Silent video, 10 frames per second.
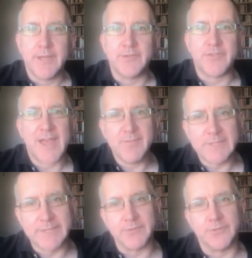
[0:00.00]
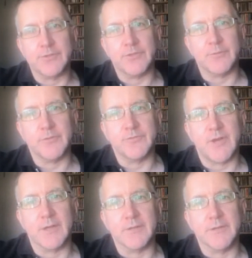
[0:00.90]
is heavily concerned with
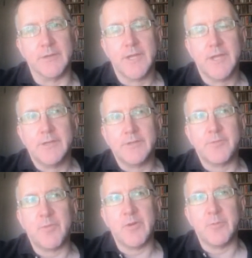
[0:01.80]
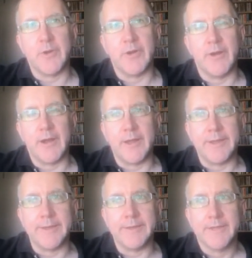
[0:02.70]
Wagner, to the point where
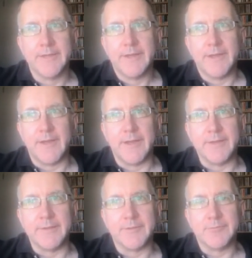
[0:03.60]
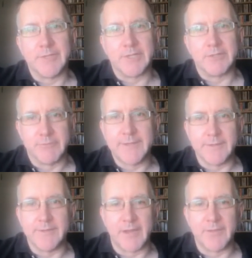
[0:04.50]
I
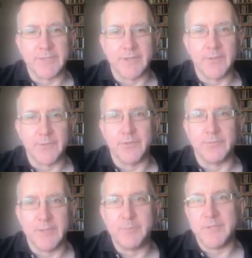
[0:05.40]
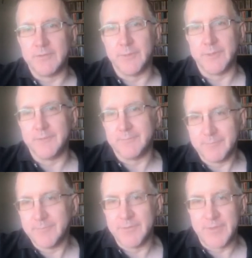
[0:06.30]
regretted having gone so deep into it
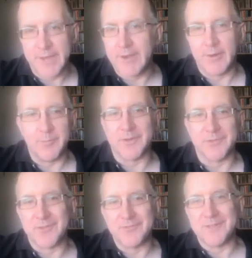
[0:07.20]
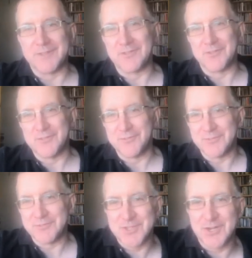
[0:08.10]
there, because I felt like it sort
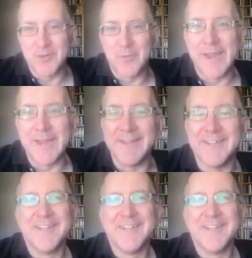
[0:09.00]
of took away